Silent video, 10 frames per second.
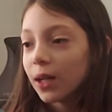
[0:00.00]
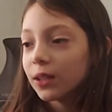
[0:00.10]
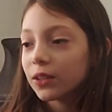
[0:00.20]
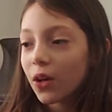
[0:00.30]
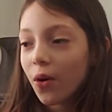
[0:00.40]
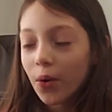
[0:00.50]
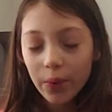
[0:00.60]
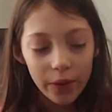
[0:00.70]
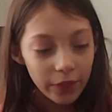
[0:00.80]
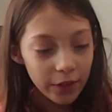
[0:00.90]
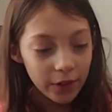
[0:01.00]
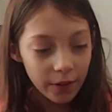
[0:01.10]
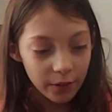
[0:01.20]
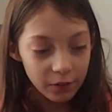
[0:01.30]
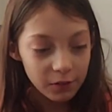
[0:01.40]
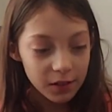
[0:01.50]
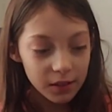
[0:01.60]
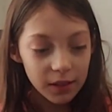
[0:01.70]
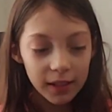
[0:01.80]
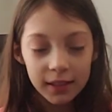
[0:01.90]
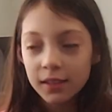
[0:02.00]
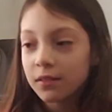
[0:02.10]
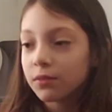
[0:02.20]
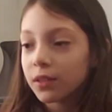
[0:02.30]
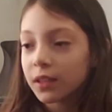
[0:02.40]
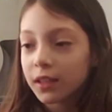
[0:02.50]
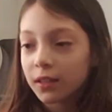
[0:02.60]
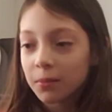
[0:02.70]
So the nose isn't really going